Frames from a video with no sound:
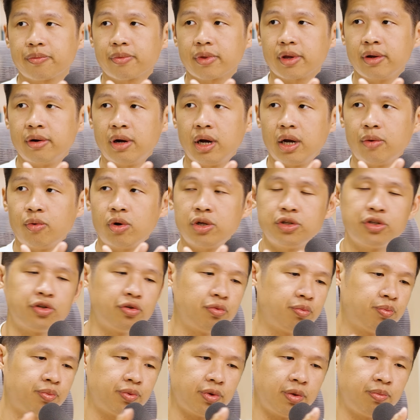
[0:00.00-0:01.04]
Right, once you
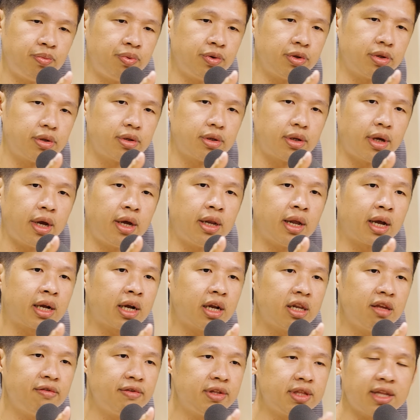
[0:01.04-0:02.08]
put, and I
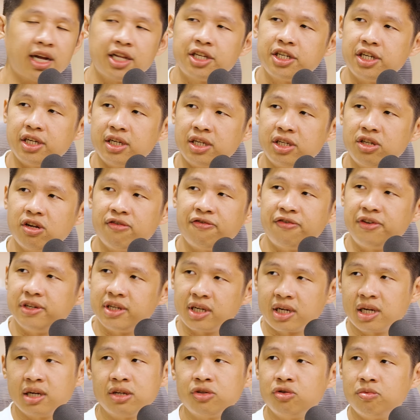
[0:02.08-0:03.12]
can't even touch it. It's not
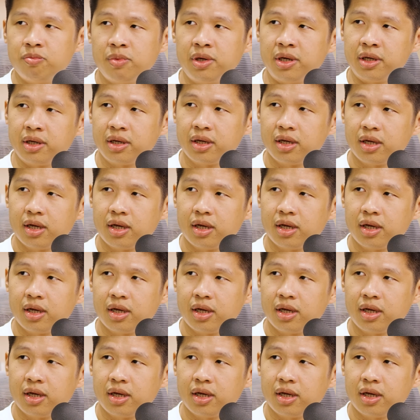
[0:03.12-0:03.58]
physical to me.